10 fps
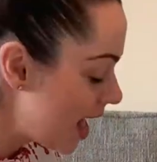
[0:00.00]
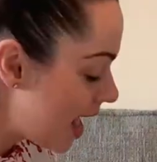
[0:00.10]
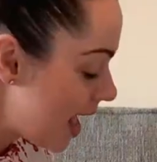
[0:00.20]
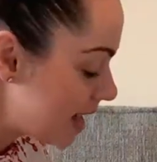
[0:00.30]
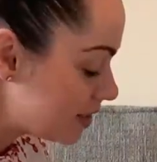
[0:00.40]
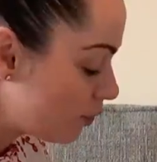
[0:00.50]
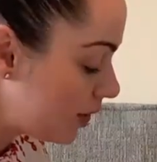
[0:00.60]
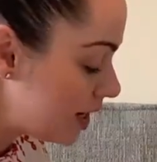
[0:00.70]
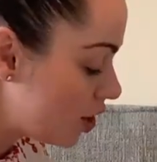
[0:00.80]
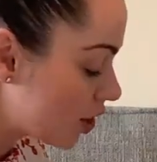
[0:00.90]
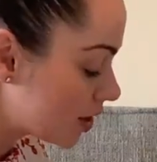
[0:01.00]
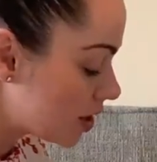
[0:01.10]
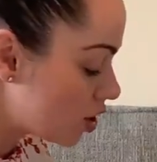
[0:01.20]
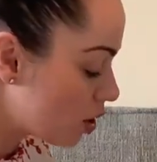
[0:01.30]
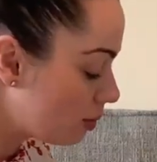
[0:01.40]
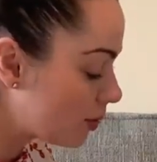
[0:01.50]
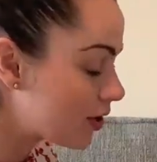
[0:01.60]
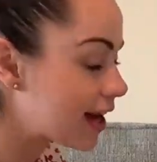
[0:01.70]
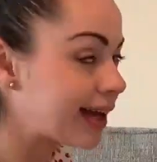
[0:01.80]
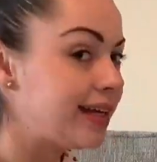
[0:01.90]
And if we look at the number 9,
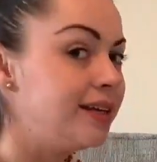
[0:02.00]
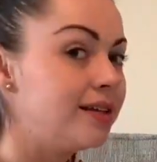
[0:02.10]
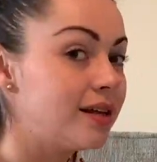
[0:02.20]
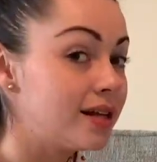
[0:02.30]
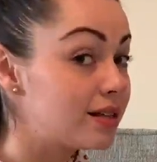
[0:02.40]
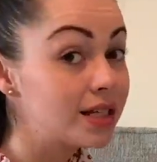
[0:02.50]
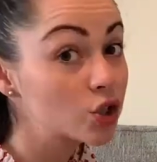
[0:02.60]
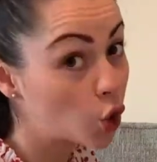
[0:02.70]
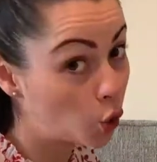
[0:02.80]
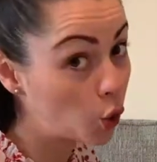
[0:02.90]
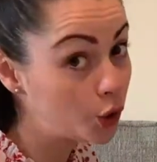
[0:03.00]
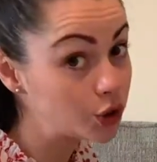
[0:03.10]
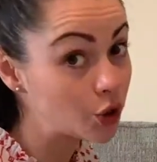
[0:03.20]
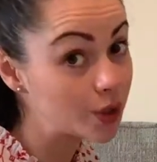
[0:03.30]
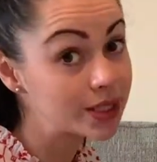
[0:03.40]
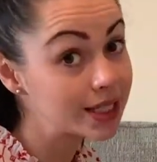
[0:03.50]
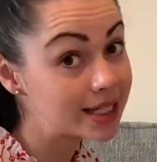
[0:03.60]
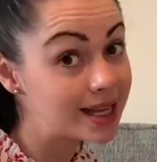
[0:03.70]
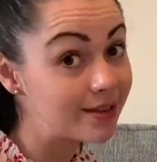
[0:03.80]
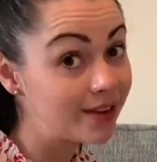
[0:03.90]
is it odd or is it
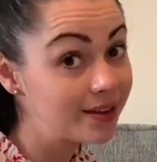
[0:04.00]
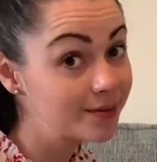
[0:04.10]
even?